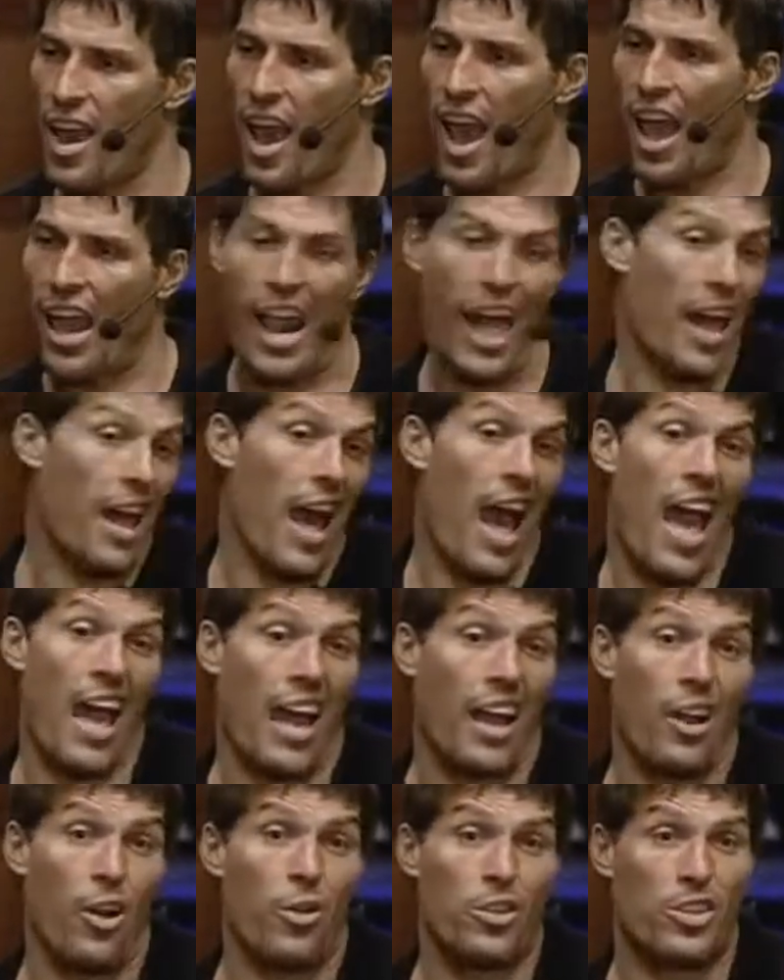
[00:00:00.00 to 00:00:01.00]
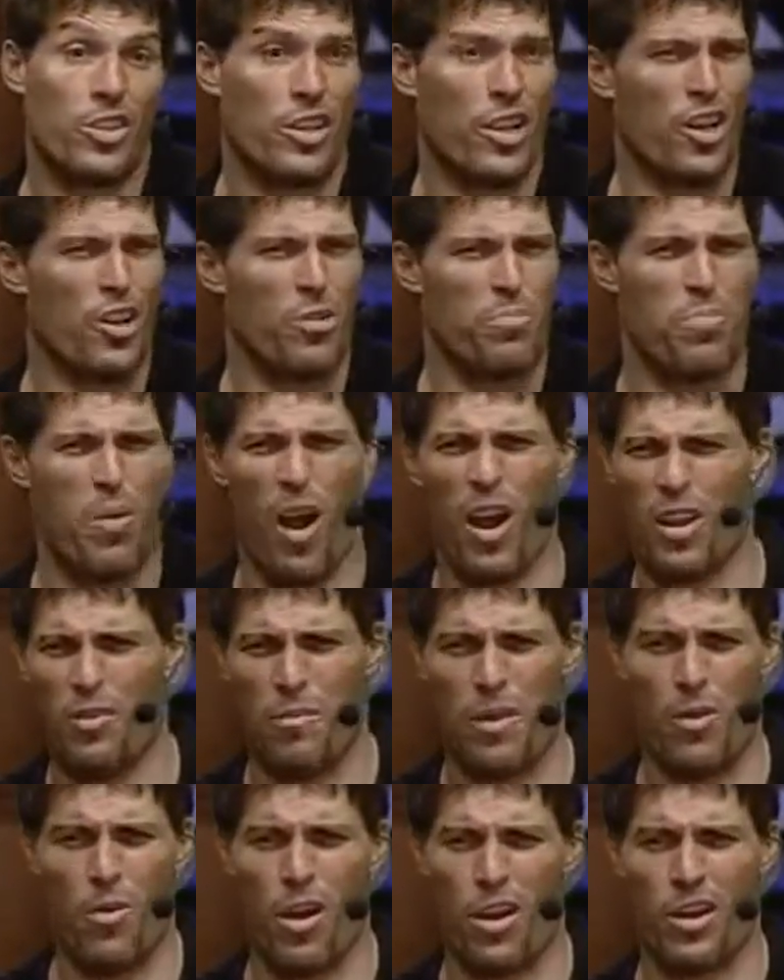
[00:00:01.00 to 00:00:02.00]
And I didn't know what to do. Part of
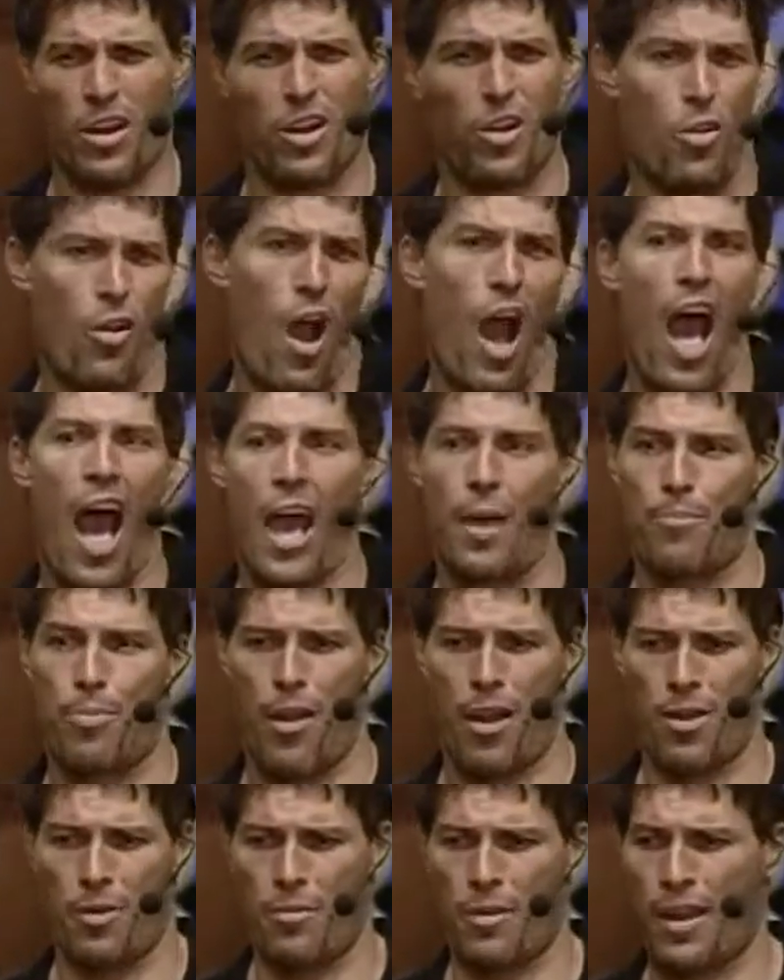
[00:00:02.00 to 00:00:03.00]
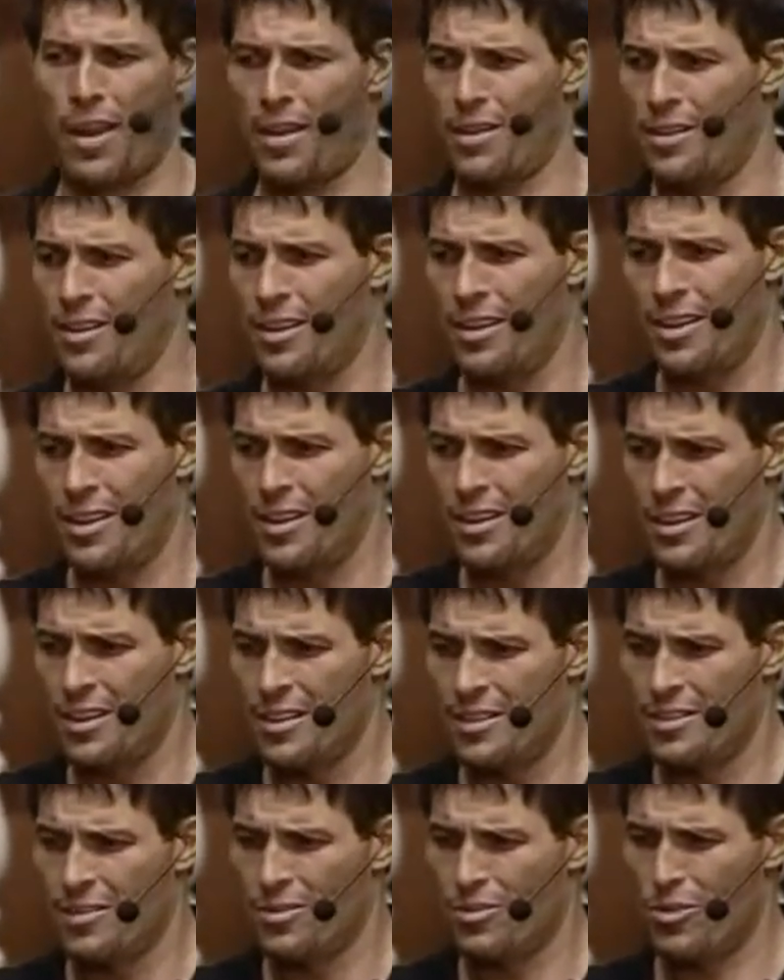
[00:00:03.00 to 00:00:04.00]
me wanted to cry. Part of me
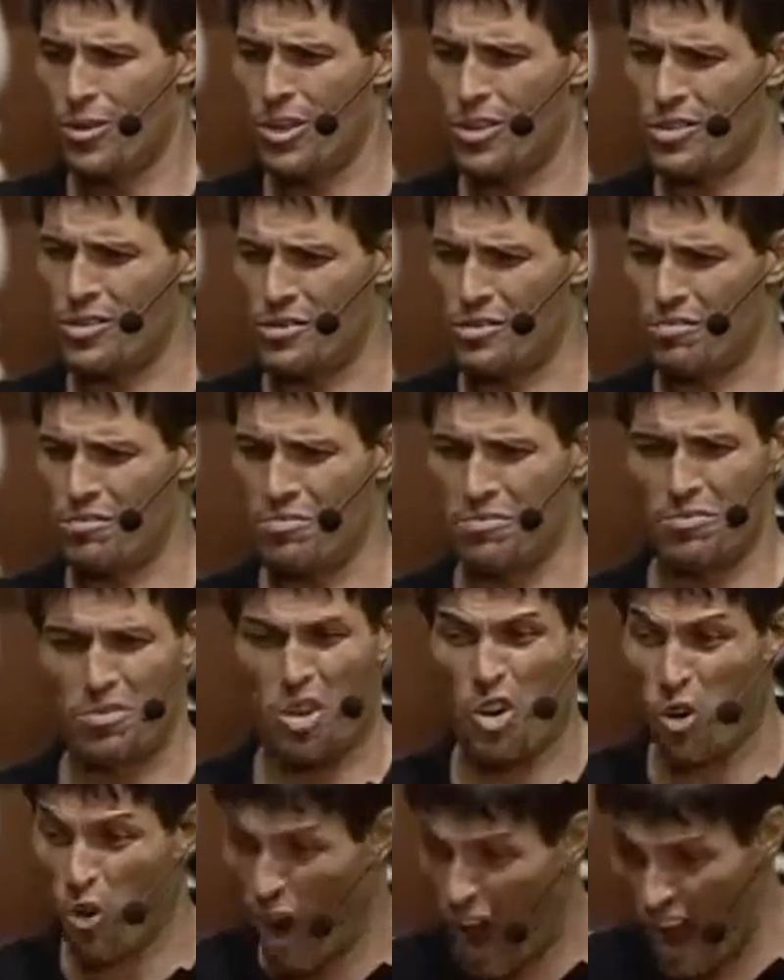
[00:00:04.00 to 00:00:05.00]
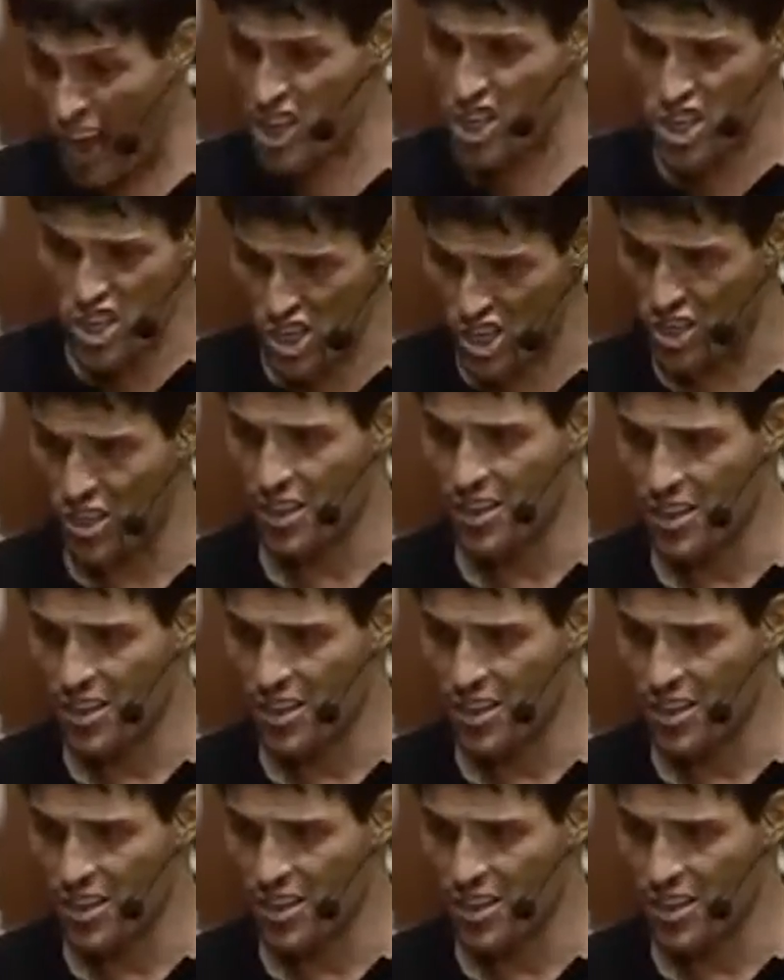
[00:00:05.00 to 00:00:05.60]
was crushed.